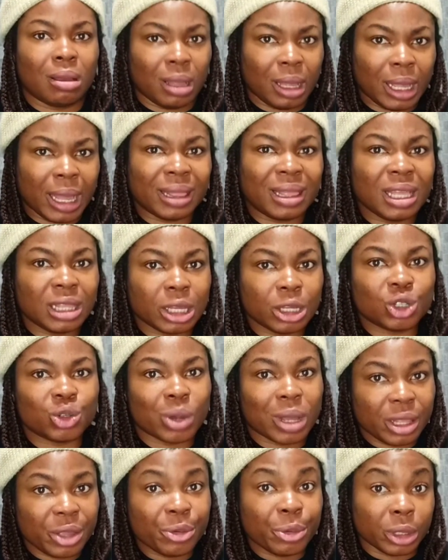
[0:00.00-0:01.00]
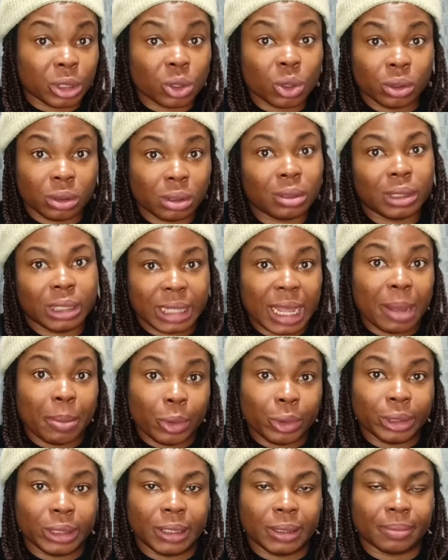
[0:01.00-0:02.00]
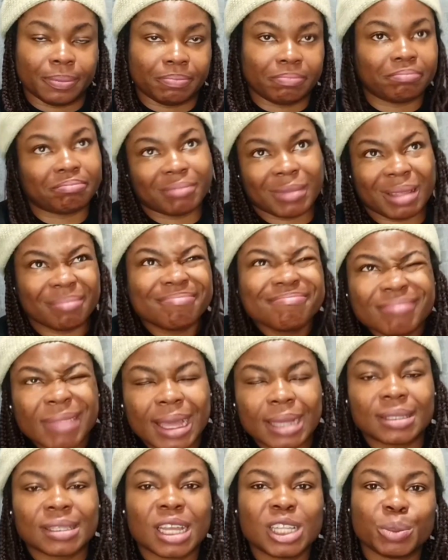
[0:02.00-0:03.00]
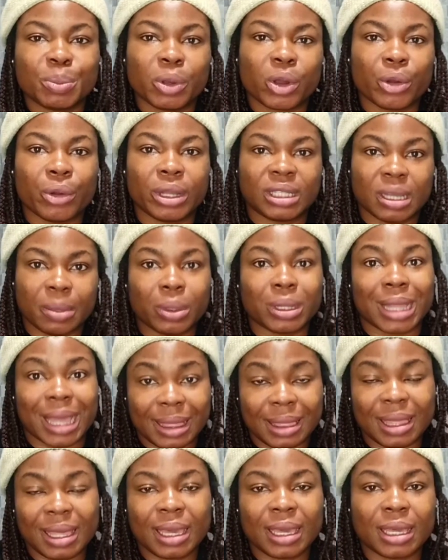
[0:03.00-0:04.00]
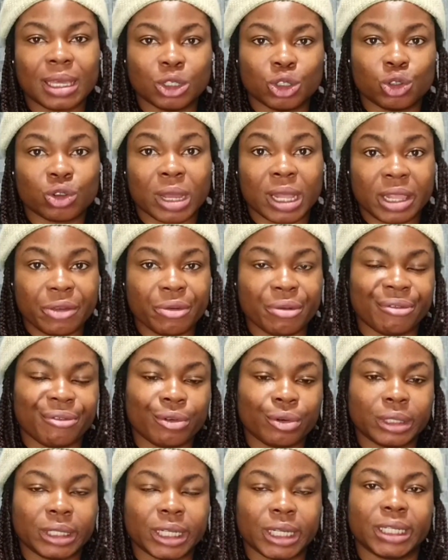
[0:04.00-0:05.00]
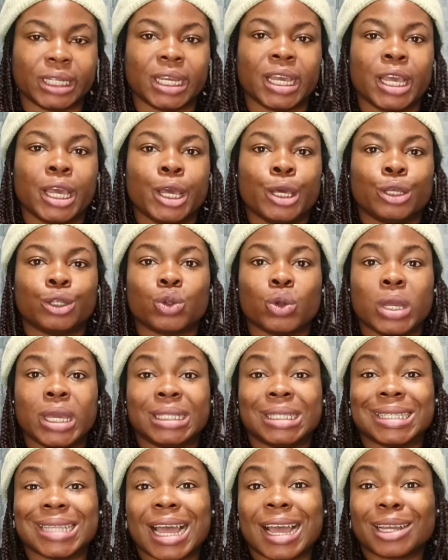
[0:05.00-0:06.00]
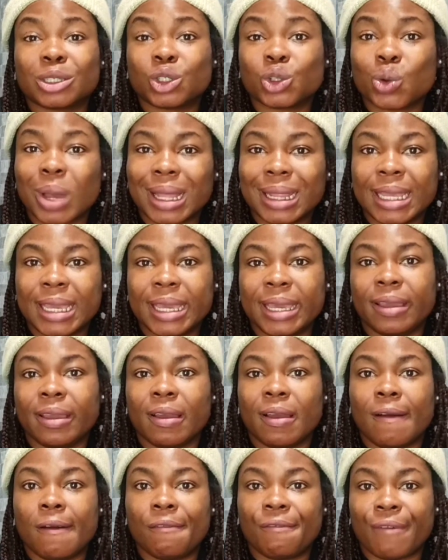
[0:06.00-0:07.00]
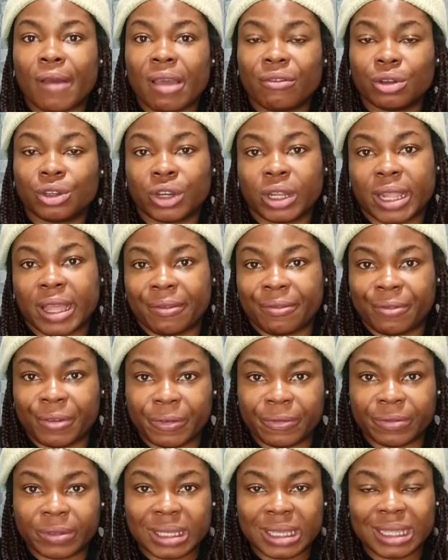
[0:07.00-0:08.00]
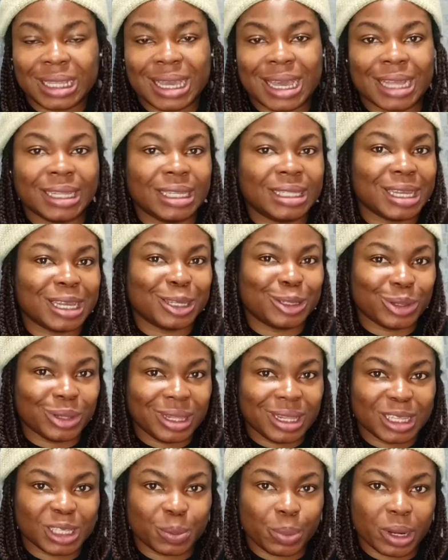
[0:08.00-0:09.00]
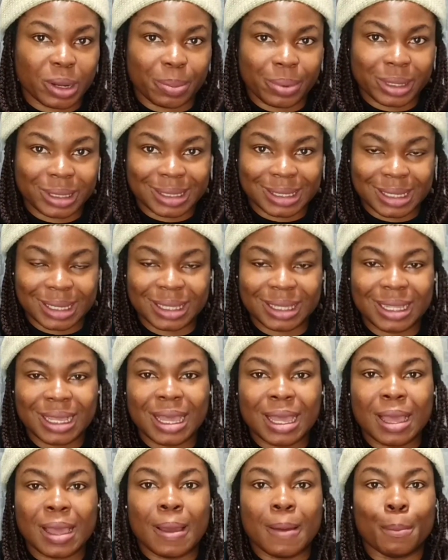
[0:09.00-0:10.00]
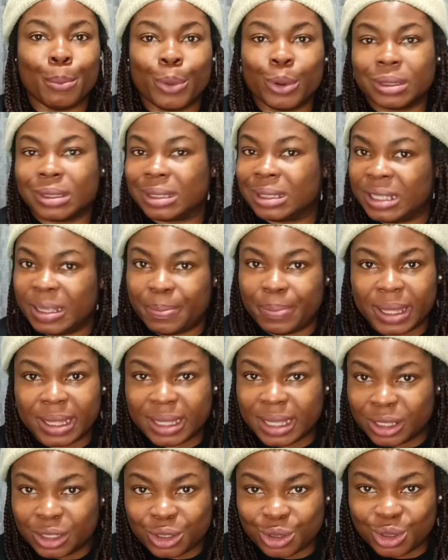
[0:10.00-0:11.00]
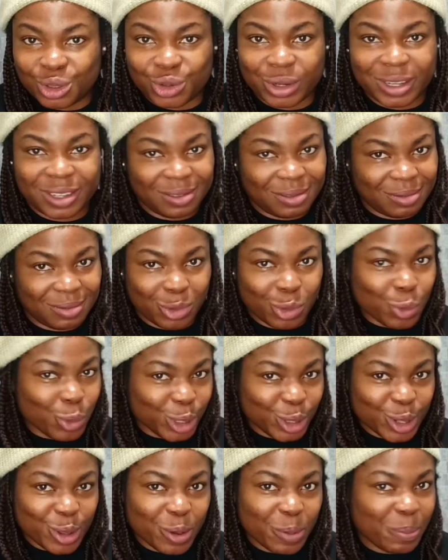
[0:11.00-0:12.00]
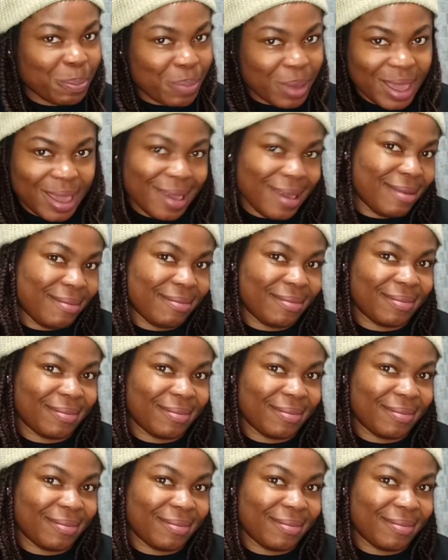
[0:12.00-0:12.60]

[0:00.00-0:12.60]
I think they usually return that money. It's not to be corrected, but I think it's usually refunded. So it's actually 515 Canadian dollars per person, but dependent children would not pay.